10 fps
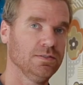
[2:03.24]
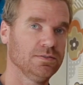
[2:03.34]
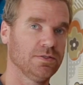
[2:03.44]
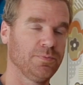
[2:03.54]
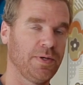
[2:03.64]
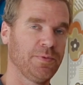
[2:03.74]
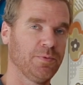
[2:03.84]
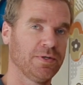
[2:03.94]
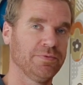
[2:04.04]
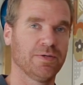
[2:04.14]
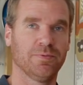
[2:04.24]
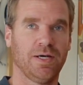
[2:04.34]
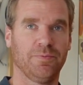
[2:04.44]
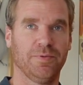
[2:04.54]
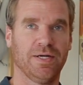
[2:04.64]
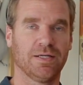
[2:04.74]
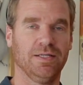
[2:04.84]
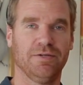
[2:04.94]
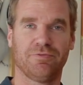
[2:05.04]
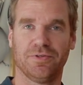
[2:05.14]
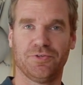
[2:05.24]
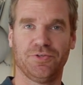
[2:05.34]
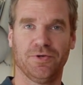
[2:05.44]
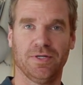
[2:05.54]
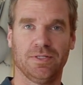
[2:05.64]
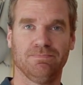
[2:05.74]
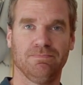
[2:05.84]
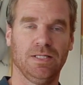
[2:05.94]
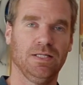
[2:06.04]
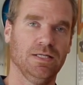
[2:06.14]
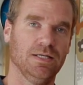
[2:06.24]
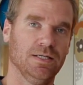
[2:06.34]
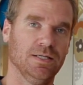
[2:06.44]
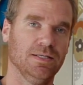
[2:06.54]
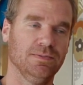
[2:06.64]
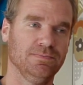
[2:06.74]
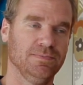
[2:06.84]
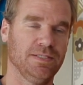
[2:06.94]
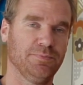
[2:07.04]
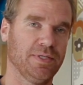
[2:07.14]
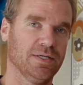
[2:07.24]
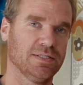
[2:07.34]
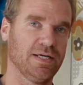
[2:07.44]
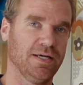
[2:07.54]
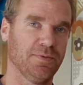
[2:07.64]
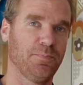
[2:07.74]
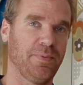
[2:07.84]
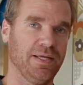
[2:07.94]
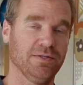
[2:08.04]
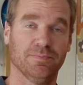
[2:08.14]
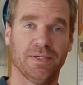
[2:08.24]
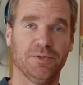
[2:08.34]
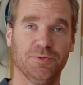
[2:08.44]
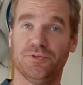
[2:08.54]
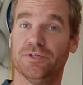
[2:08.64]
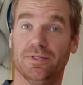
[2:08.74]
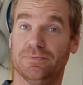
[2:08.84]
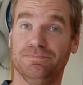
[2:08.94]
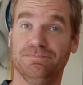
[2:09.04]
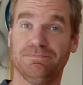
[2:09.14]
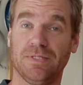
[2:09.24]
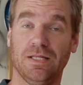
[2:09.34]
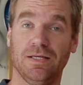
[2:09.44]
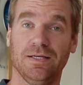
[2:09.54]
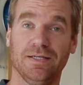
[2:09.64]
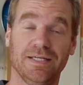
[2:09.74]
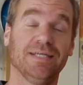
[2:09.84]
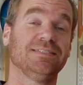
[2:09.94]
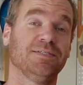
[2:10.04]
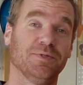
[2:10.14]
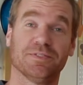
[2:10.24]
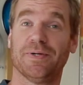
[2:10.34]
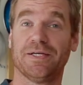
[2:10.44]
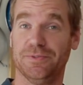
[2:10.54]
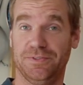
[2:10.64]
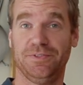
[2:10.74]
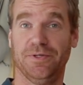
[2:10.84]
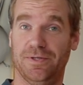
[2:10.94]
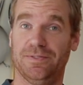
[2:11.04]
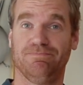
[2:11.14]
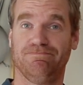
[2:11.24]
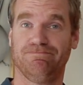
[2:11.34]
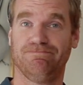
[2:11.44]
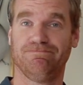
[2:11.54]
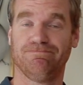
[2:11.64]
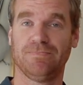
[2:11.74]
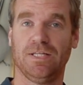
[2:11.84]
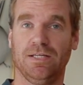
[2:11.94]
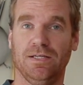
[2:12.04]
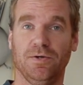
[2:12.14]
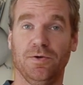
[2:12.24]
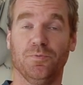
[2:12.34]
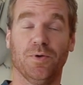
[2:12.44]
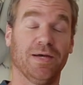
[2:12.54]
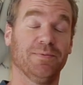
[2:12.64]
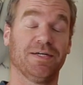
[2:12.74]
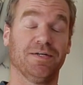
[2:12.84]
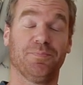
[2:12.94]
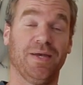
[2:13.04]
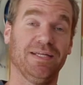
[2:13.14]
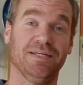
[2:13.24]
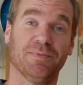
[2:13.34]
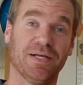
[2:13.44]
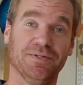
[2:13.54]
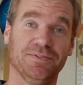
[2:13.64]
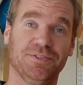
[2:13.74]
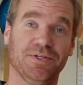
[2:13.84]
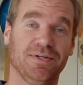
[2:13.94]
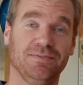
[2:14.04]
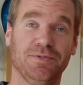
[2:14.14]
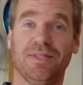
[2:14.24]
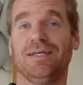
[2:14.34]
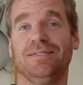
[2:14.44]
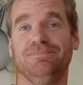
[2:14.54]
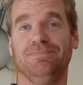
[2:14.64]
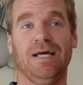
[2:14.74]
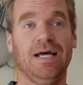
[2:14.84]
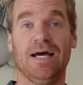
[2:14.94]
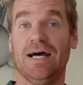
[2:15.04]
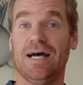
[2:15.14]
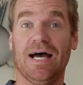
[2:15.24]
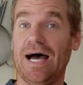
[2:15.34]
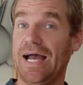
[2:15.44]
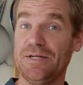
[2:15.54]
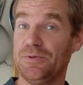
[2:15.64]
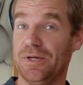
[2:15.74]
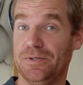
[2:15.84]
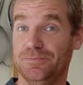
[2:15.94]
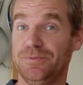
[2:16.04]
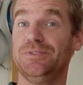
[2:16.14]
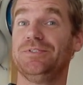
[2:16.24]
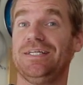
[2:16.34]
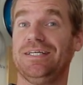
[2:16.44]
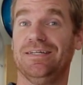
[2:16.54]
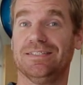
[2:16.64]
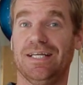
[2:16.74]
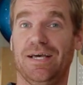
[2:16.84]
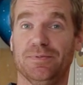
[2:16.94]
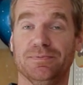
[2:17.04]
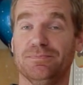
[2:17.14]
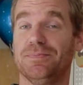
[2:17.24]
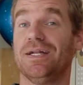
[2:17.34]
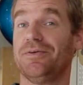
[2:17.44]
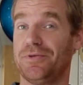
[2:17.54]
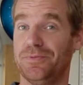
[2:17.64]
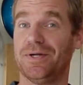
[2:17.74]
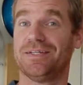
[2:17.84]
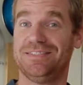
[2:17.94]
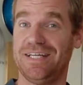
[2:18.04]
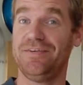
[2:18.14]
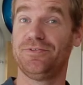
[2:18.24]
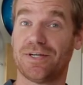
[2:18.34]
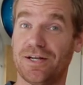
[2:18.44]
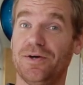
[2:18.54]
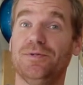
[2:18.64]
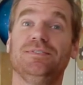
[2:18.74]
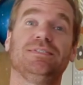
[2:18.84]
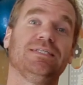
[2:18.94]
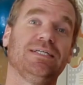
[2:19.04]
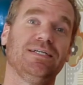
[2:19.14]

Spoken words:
So you might be wondering why I'm wearing a different shirt. It's because I got paint on my good shirt. Yes, that was my good shirt. Why am I going to paint in my good shirt, you think? I don't know. Usually it doesn't happen. But if you want to save your clothes,